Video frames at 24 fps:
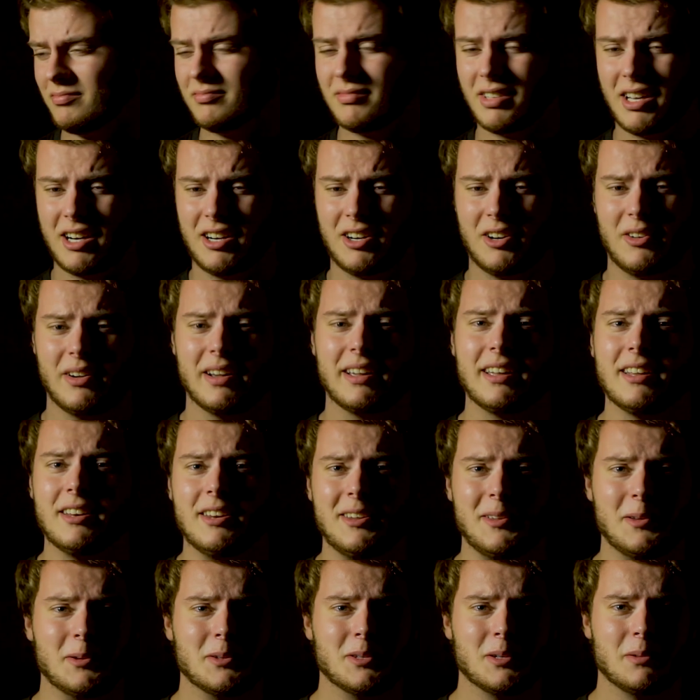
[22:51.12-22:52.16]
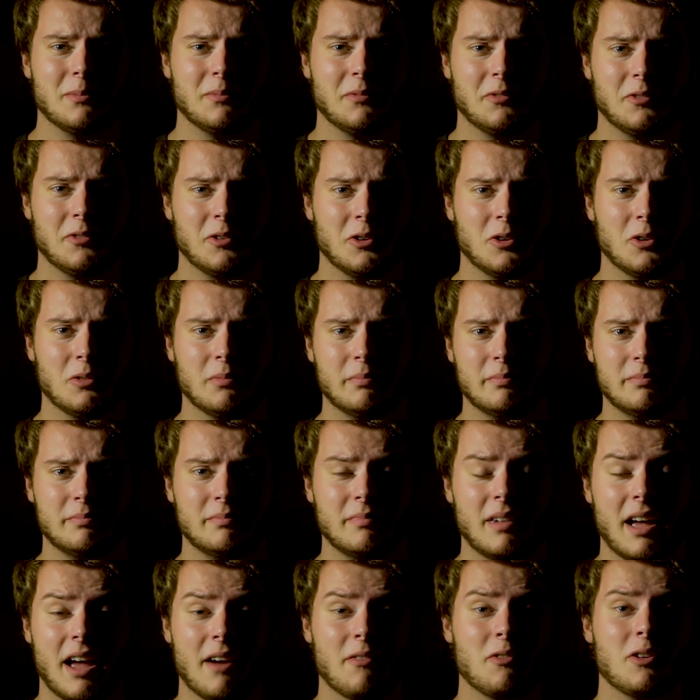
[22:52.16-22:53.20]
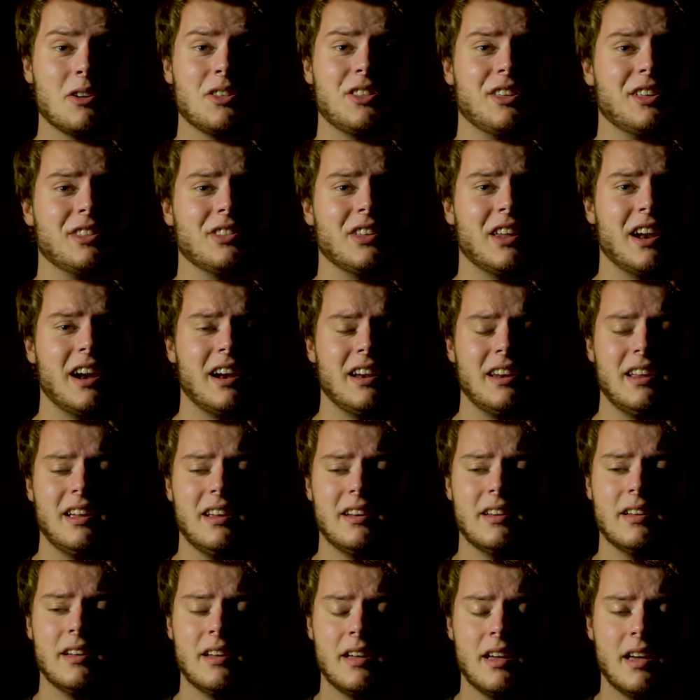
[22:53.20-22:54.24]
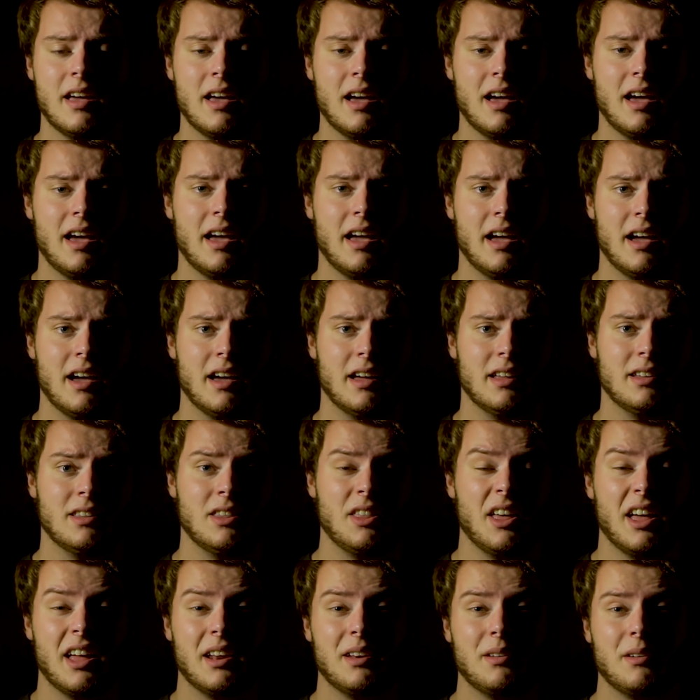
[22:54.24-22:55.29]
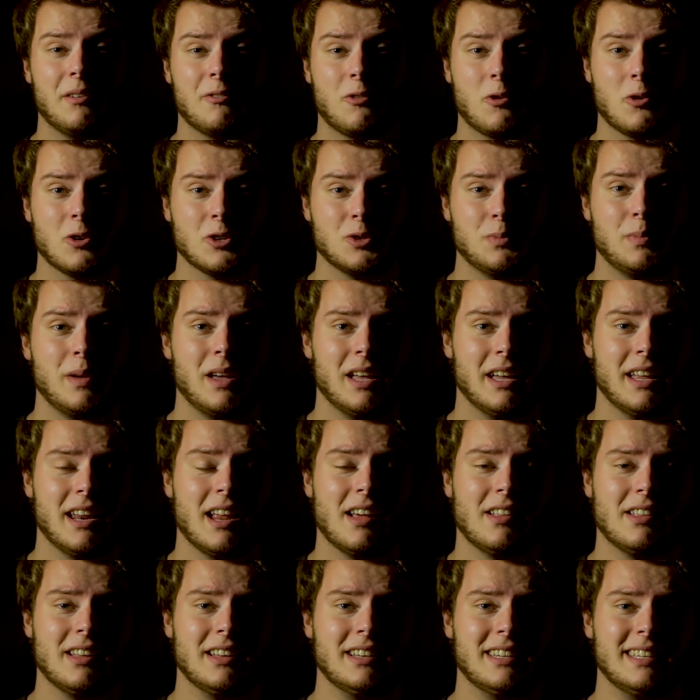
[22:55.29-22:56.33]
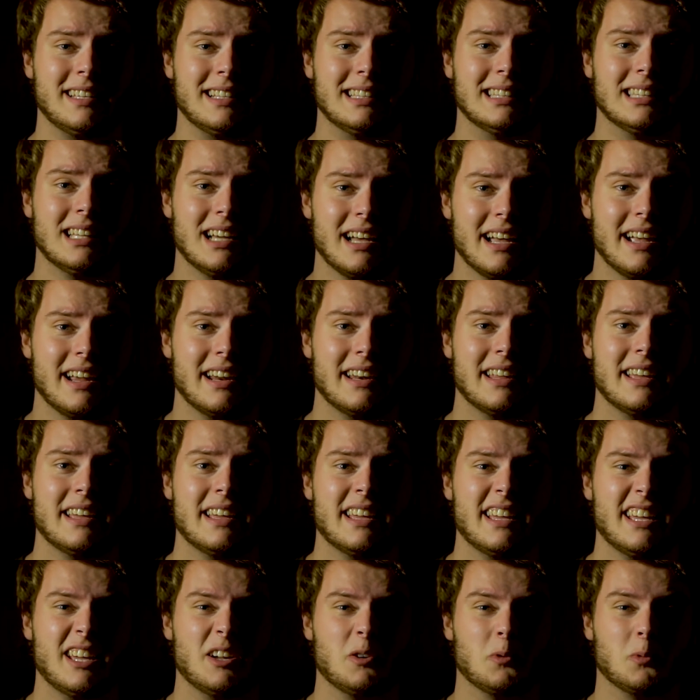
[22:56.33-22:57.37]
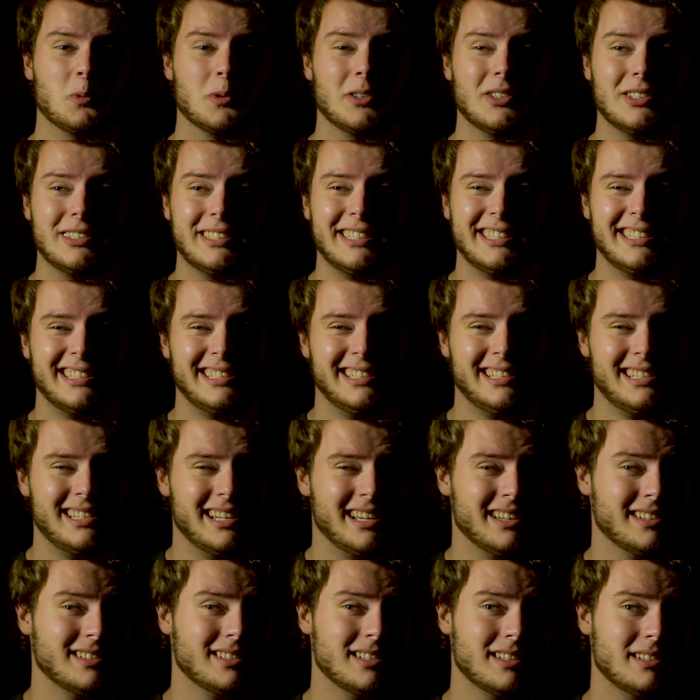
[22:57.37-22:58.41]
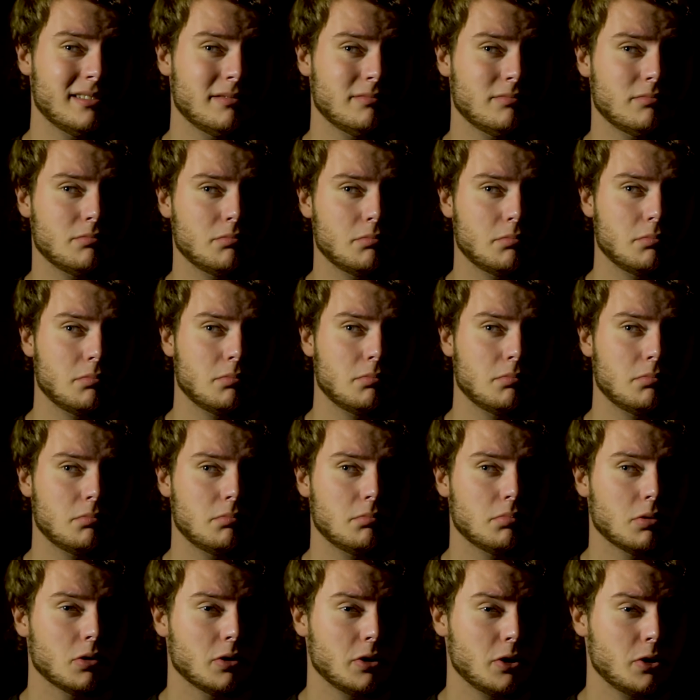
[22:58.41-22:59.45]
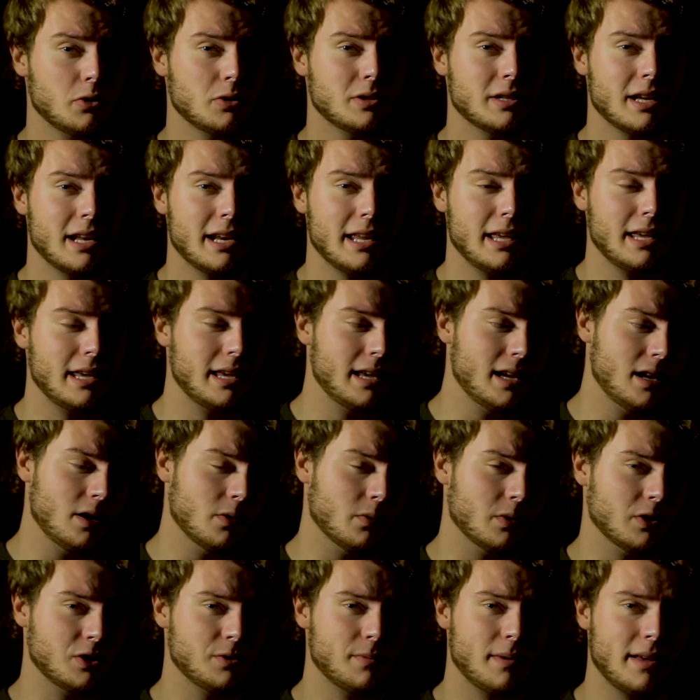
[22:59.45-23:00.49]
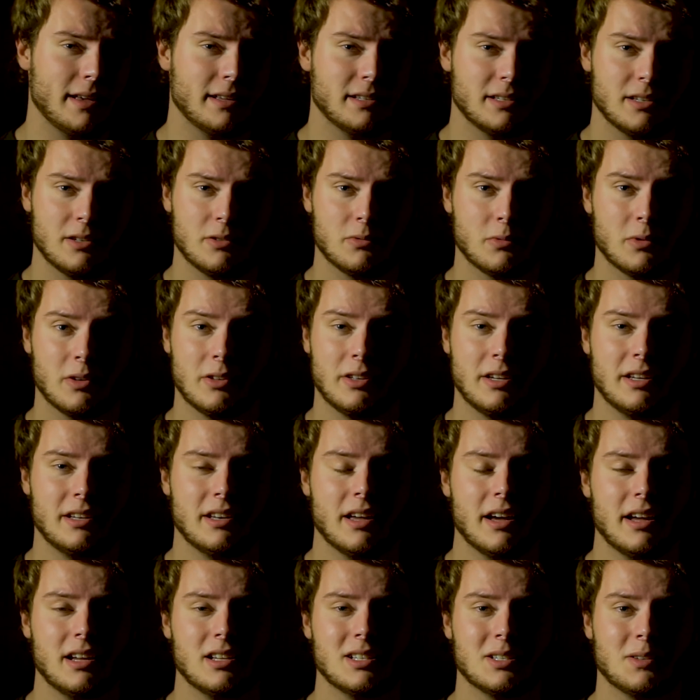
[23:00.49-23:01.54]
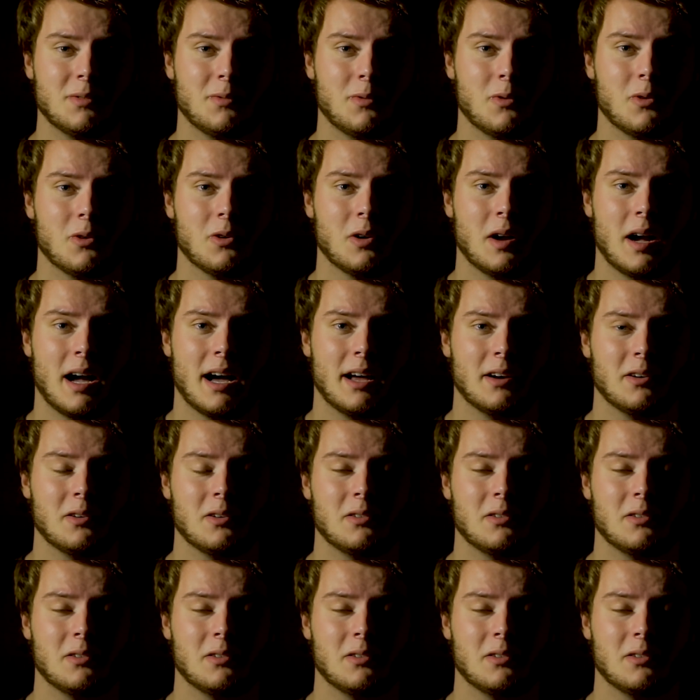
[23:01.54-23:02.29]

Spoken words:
I don't know, I can use them for everything that I need. And then, of course, being an LED light, it really doesn't produce any heat, which makes it really nice for hotter